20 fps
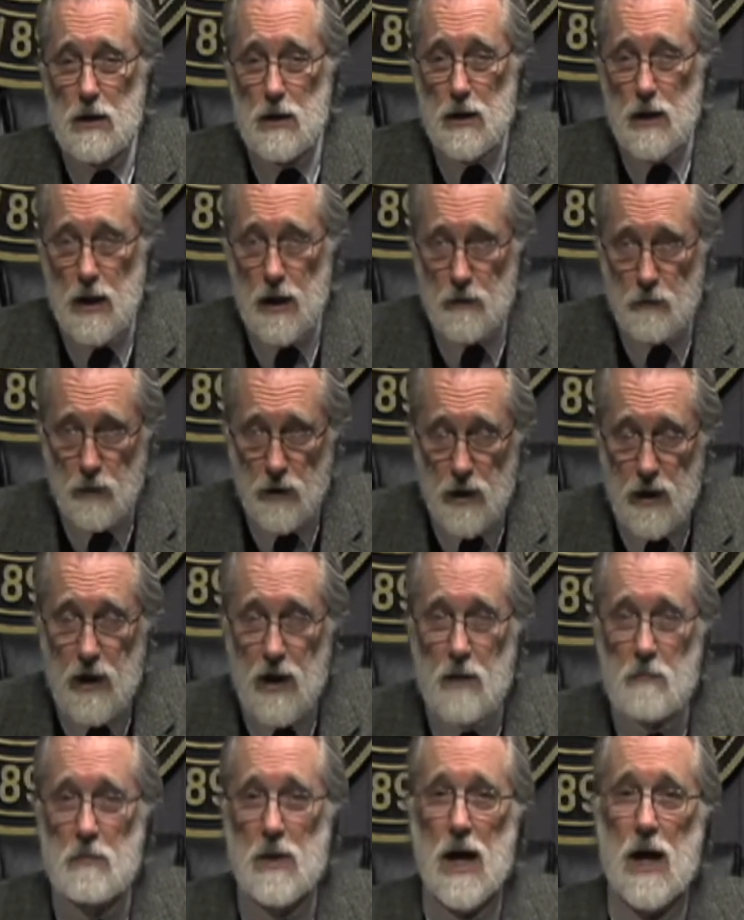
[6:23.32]
And we're going to
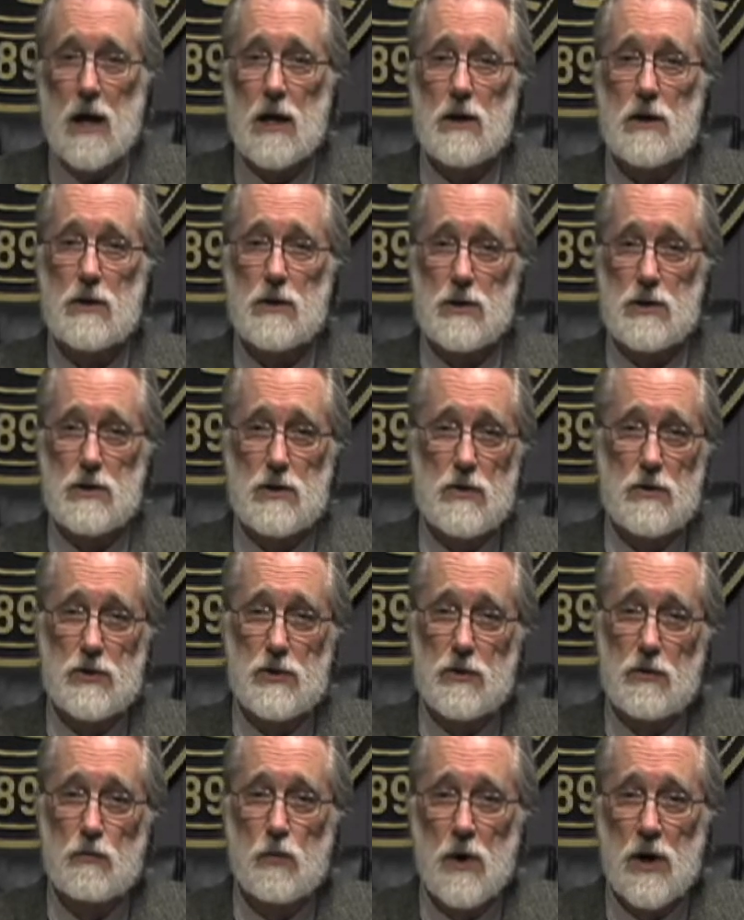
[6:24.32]
get back into this
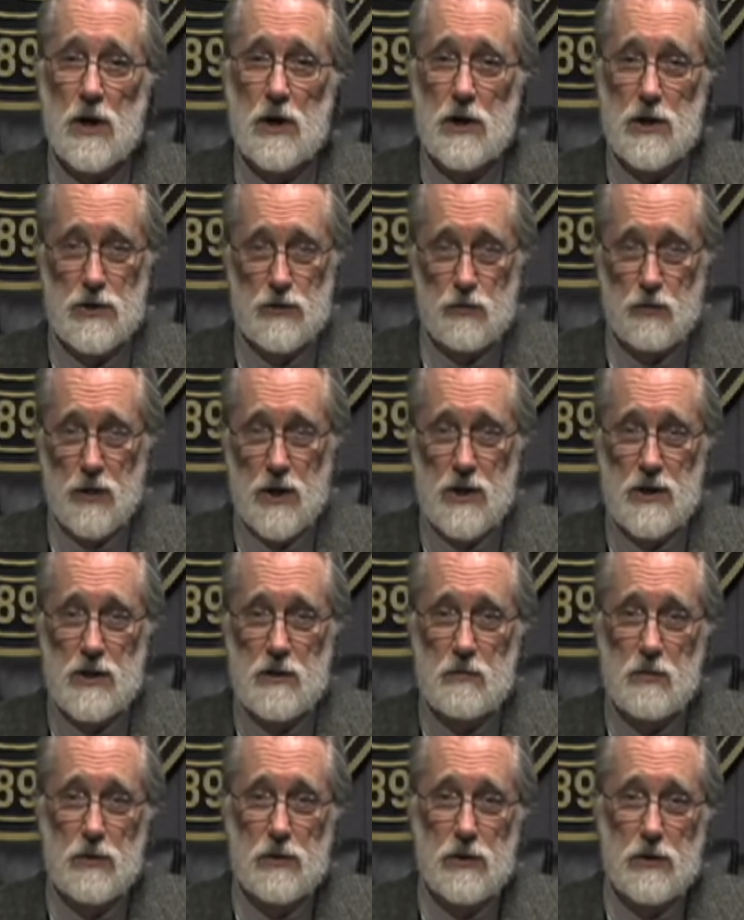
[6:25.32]
notion of what it is
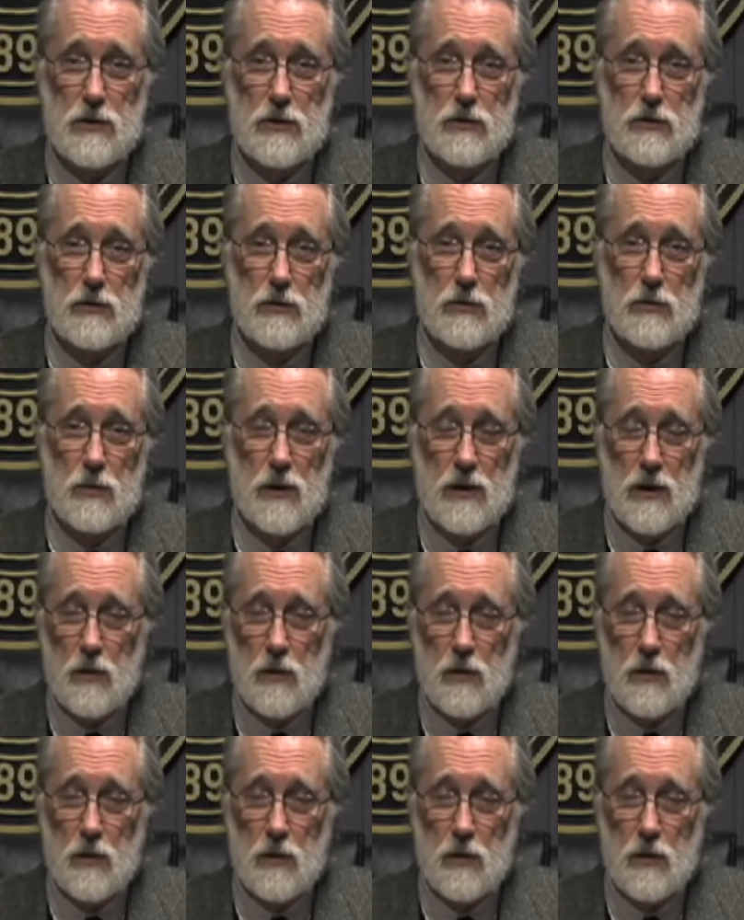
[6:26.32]
reasonable to do.